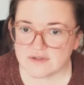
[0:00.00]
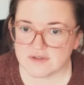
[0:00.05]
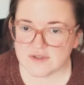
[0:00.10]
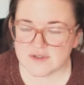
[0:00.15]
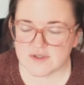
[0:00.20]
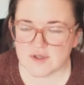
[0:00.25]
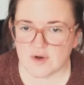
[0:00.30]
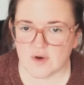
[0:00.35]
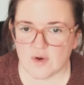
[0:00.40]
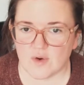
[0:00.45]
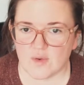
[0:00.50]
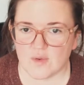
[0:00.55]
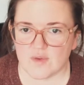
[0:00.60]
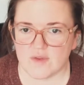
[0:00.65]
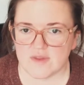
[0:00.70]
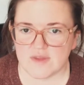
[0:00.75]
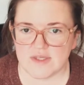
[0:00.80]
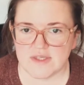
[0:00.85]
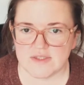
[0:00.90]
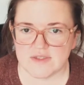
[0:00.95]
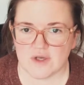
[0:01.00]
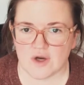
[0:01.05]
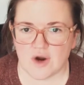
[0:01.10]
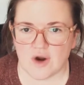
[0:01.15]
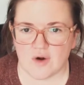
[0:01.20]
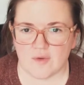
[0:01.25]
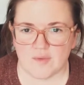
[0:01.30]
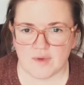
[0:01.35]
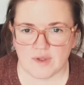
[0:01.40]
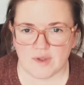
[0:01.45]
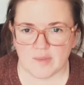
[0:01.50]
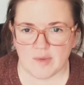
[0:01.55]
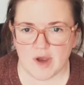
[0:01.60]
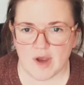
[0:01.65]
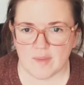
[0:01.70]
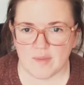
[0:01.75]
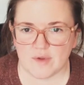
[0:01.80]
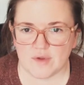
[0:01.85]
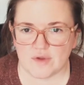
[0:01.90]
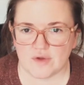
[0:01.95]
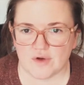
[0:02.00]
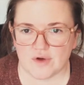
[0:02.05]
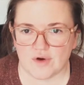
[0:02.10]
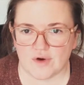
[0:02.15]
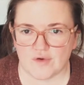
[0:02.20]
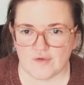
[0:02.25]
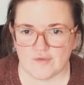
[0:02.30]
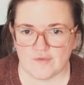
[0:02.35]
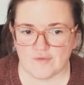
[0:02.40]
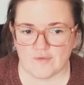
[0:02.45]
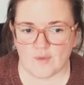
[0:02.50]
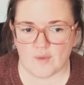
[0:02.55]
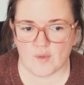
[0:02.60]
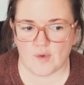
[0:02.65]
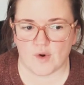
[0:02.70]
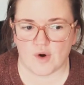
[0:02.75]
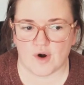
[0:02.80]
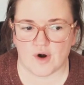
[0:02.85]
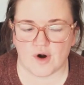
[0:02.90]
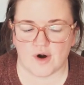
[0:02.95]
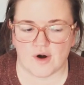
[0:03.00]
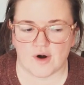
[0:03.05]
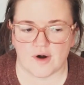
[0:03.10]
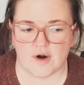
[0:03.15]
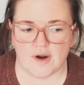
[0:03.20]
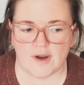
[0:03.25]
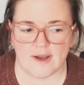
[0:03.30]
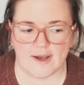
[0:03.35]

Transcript: So these are really popular for